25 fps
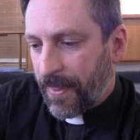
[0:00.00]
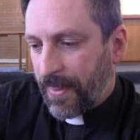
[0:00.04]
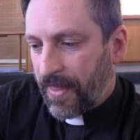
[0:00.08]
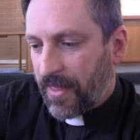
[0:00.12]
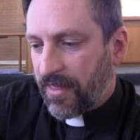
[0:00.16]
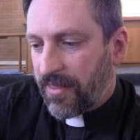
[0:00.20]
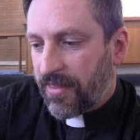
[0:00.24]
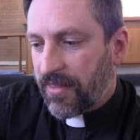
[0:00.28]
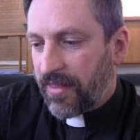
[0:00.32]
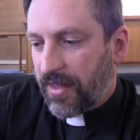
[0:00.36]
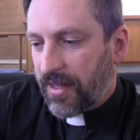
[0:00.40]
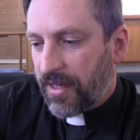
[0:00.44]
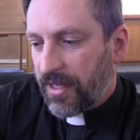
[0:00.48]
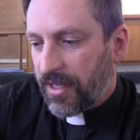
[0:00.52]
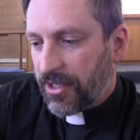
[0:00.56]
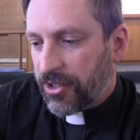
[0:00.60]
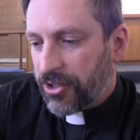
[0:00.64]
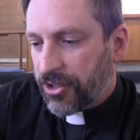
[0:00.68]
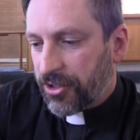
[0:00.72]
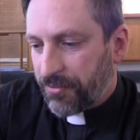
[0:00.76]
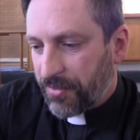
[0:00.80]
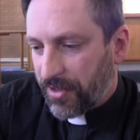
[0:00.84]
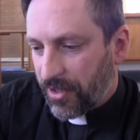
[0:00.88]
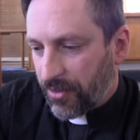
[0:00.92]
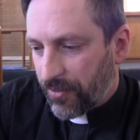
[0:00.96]
Seating
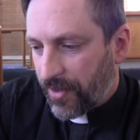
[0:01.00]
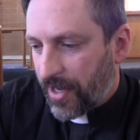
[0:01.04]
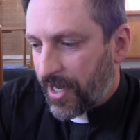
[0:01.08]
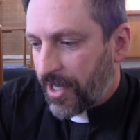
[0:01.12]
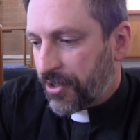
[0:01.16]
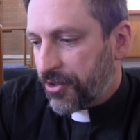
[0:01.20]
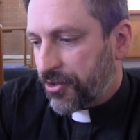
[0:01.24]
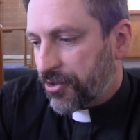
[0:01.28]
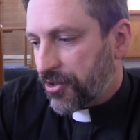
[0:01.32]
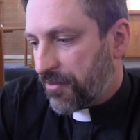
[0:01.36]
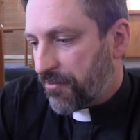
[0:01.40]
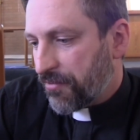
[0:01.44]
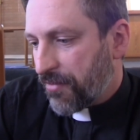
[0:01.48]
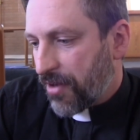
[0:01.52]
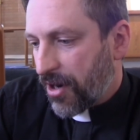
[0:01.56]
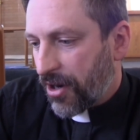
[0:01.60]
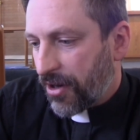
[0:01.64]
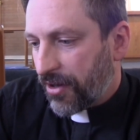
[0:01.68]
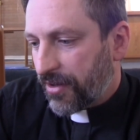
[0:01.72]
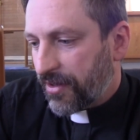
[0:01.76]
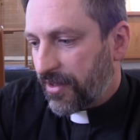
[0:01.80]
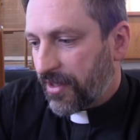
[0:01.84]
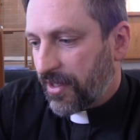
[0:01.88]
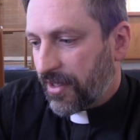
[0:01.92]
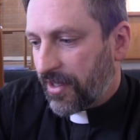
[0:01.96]
should be arranged or
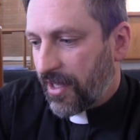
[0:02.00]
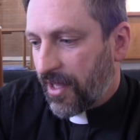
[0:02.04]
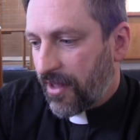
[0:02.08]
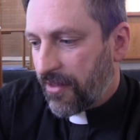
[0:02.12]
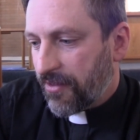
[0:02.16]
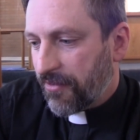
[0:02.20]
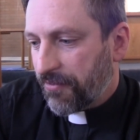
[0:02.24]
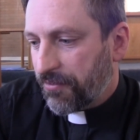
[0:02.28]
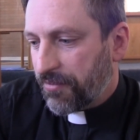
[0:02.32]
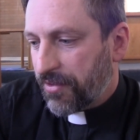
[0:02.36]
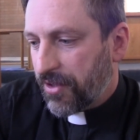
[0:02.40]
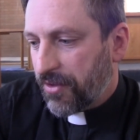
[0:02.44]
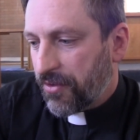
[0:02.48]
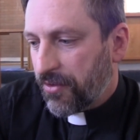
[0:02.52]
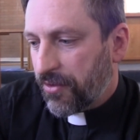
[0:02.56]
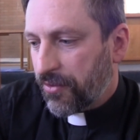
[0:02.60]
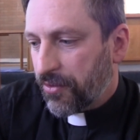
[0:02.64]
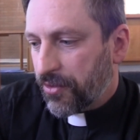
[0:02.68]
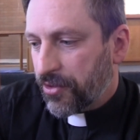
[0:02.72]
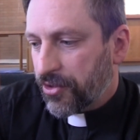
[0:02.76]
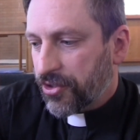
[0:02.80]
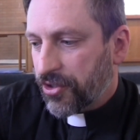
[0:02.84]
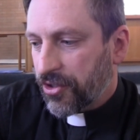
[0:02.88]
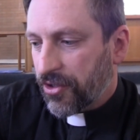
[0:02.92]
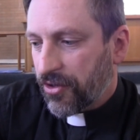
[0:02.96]
marked in case of pews to
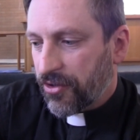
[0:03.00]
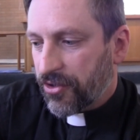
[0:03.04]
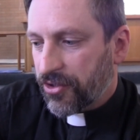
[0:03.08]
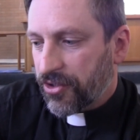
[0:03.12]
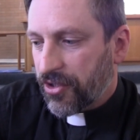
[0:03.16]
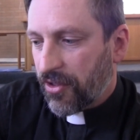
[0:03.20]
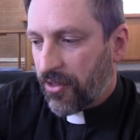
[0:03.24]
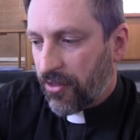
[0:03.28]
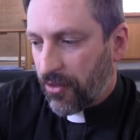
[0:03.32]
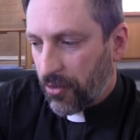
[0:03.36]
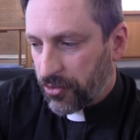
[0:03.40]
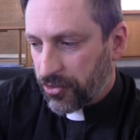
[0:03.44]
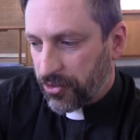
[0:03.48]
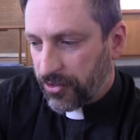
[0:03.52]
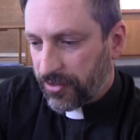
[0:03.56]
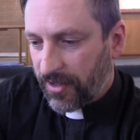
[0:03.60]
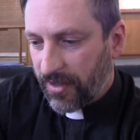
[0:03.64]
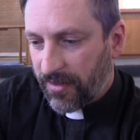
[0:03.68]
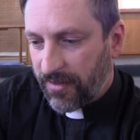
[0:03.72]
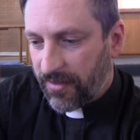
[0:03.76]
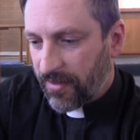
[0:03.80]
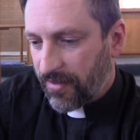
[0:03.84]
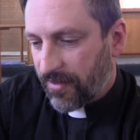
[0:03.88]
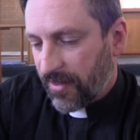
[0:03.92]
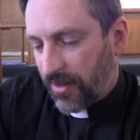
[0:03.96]
ensure social
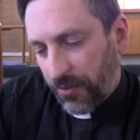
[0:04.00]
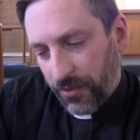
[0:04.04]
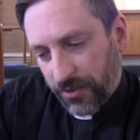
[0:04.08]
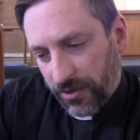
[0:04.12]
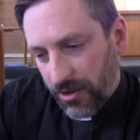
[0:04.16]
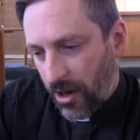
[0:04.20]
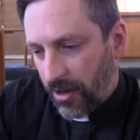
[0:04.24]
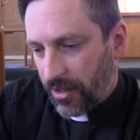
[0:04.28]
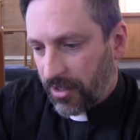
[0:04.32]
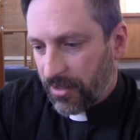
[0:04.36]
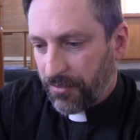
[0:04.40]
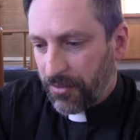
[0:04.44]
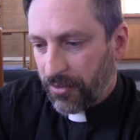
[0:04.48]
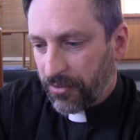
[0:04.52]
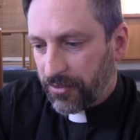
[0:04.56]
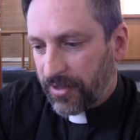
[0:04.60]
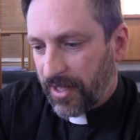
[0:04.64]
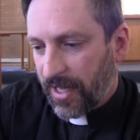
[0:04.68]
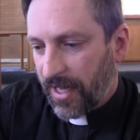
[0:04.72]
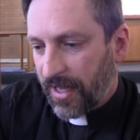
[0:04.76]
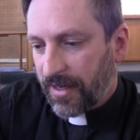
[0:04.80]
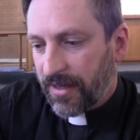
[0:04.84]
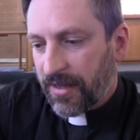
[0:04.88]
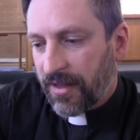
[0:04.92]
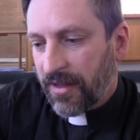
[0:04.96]
distancing. We talked about
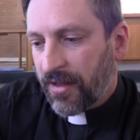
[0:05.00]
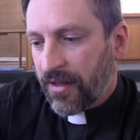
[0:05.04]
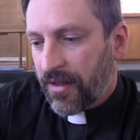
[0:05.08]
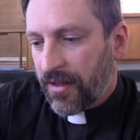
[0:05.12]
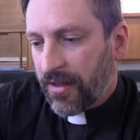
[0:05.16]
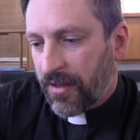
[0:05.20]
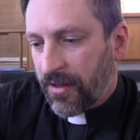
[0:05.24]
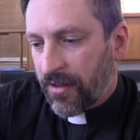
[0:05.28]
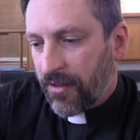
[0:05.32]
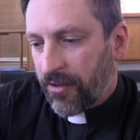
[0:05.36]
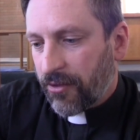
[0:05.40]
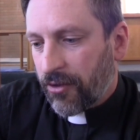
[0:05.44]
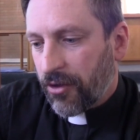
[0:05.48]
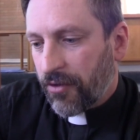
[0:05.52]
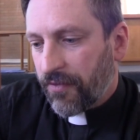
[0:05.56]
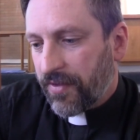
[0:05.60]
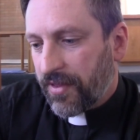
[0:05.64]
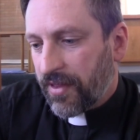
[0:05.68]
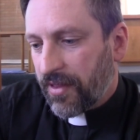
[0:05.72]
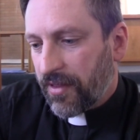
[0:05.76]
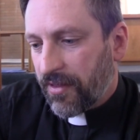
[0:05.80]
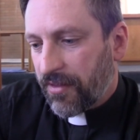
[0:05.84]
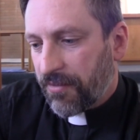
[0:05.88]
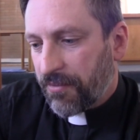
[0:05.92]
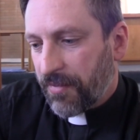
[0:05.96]
that.
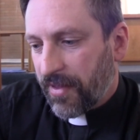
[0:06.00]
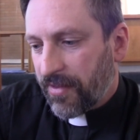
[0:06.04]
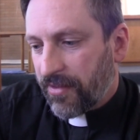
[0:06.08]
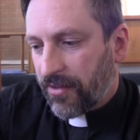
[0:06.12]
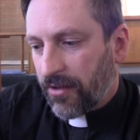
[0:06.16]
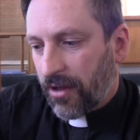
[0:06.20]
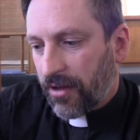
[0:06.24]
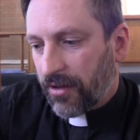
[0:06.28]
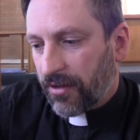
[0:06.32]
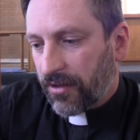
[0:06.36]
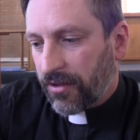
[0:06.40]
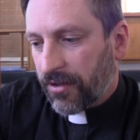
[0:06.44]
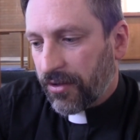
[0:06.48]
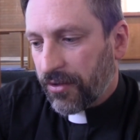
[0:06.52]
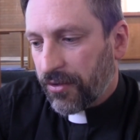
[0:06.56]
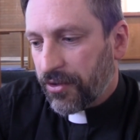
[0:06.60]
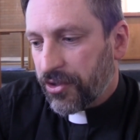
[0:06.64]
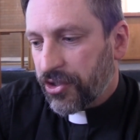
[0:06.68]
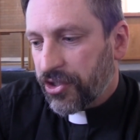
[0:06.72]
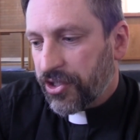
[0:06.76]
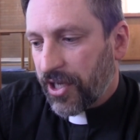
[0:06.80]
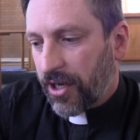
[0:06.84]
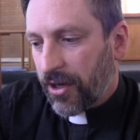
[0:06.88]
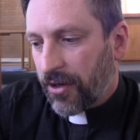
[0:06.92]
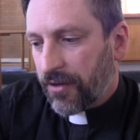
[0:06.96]
Services must not include
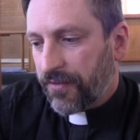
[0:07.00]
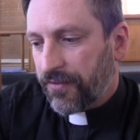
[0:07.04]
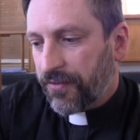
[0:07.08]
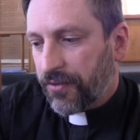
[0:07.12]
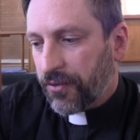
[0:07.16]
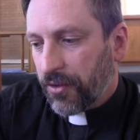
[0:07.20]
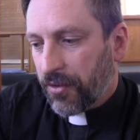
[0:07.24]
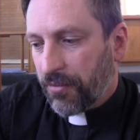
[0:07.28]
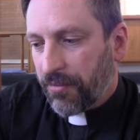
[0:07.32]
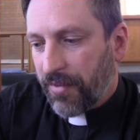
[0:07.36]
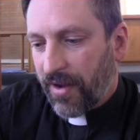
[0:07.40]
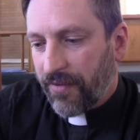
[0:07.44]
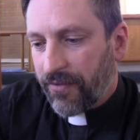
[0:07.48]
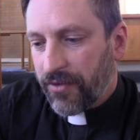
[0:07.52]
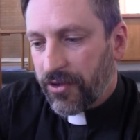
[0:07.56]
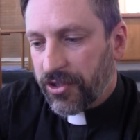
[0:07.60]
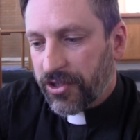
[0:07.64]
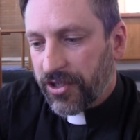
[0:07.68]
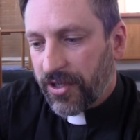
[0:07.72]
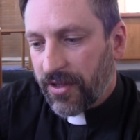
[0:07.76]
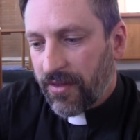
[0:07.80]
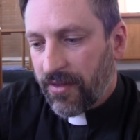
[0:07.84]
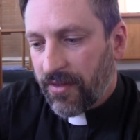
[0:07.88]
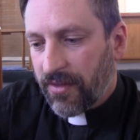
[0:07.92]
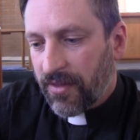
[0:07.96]
shared food or
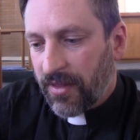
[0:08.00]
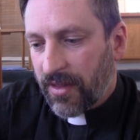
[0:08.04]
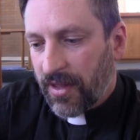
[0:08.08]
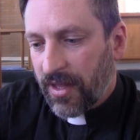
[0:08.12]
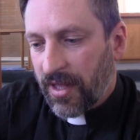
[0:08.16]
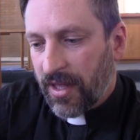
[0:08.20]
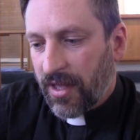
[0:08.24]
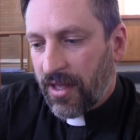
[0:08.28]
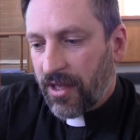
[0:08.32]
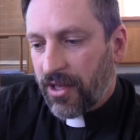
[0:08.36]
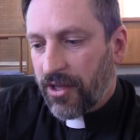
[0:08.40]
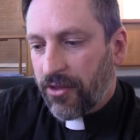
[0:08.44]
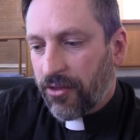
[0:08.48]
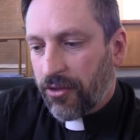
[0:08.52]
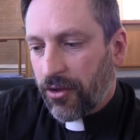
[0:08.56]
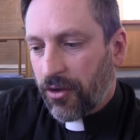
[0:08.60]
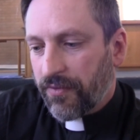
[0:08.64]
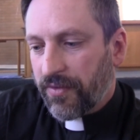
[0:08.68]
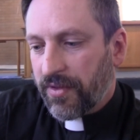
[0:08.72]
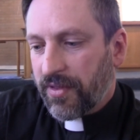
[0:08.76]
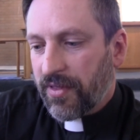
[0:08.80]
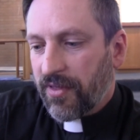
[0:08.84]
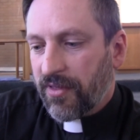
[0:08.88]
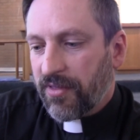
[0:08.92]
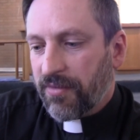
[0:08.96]
beverages.
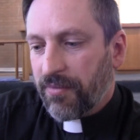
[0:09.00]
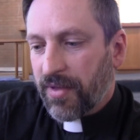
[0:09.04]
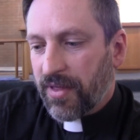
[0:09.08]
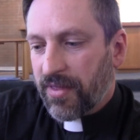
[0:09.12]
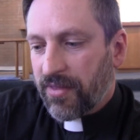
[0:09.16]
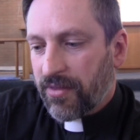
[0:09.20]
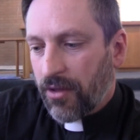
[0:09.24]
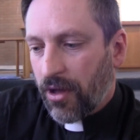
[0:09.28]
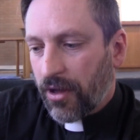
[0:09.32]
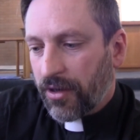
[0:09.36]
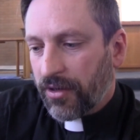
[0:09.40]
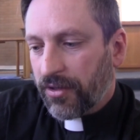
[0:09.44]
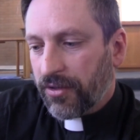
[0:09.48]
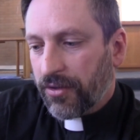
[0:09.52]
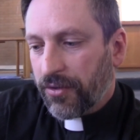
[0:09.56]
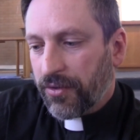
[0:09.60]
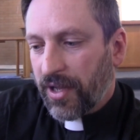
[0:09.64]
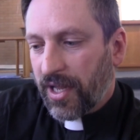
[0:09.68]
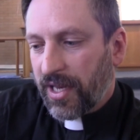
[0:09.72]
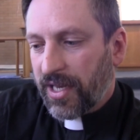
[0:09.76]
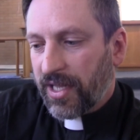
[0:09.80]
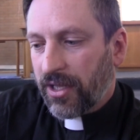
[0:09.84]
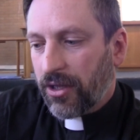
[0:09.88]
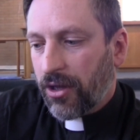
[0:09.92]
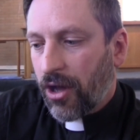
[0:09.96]
Services must not include
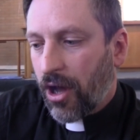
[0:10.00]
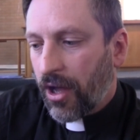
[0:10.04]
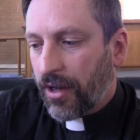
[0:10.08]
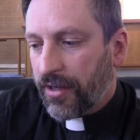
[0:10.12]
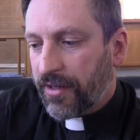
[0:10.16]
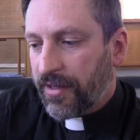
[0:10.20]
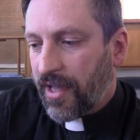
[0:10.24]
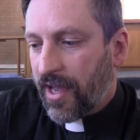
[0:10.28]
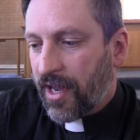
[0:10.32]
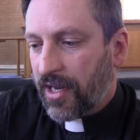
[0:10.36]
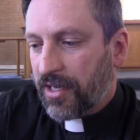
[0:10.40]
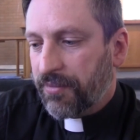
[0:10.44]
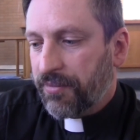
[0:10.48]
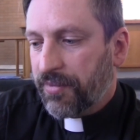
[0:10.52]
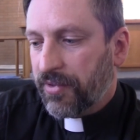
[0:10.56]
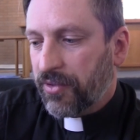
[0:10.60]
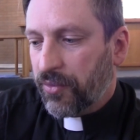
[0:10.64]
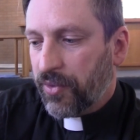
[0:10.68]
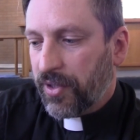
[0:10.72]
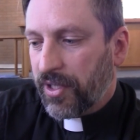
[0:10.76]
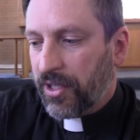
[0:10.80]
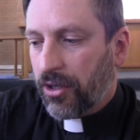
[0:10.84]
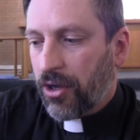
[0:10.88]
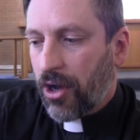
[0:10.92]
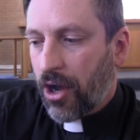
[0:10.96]
any contact
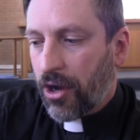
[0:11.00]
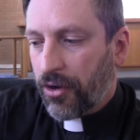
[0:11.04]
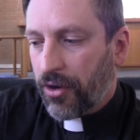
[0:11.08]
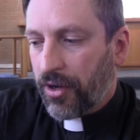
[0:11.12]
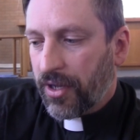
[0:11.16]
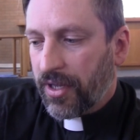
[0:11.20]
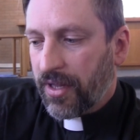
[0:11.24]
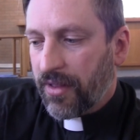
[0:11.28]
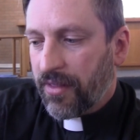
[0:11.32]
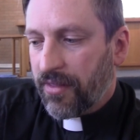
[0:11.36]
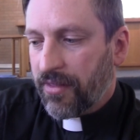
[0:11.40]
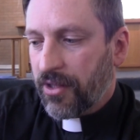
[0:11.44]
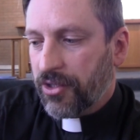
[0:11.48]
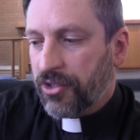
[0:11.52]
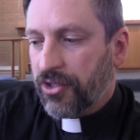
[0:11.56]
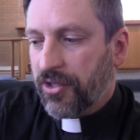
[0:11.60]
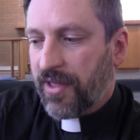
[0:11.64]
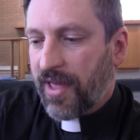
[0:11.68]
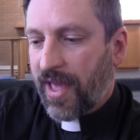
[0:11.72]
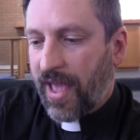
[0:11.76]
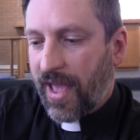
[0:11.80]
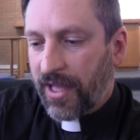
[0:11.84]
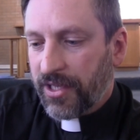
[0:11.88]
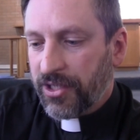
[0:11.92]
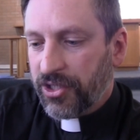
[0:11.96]
between congregants, such as
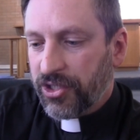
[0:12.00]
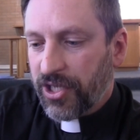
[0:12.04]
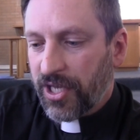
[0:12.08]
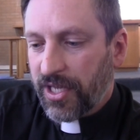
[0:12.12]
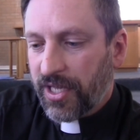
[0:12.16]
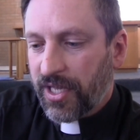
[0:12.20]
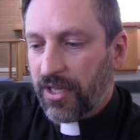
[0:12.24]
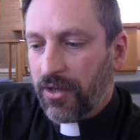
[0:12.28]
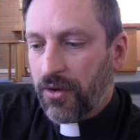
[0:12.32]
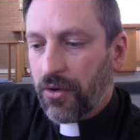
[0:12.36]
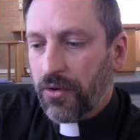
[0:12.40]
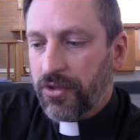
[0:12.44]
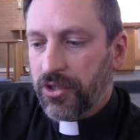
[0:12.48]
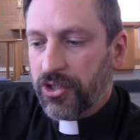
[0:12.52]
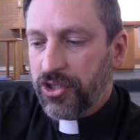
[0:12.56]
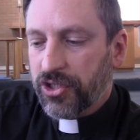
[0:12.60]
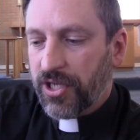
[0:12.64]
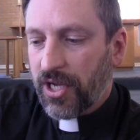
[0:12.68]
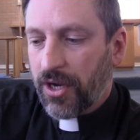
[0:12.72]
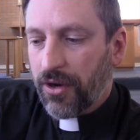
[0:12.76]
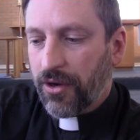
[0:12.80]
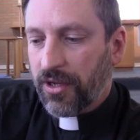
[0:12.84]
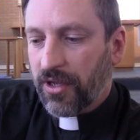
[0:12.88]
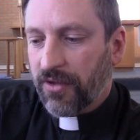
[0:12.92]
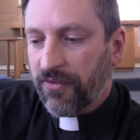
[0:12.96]
handshaking or the
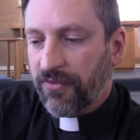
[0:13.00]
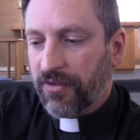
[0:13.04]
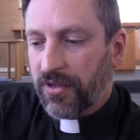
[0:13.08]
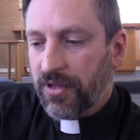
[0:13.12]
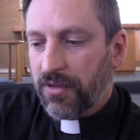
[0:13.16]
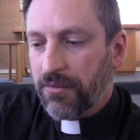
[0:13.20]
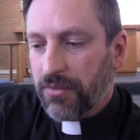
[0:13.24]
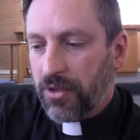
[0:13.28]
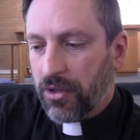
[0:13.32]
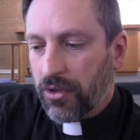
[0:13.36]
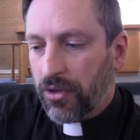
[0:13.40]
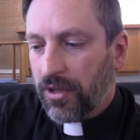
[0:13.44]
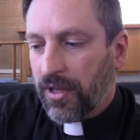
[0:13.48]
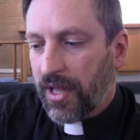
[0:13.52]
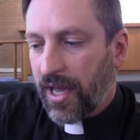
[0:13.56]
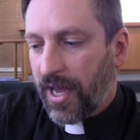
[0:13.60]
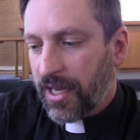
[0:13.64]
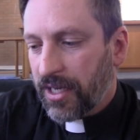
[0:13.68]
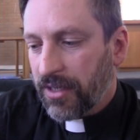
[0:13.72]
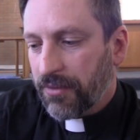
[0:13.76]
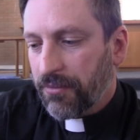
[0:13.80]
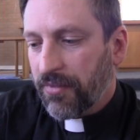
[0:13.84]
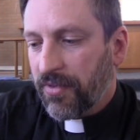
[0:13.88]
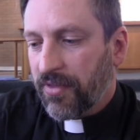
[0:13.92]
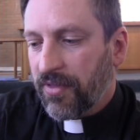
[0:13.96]
sharing of communal
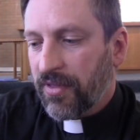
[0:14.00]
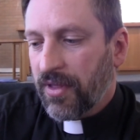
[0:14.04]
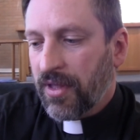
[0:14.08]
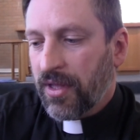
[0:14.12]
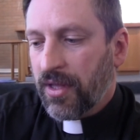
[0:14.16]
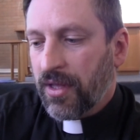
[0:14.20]
items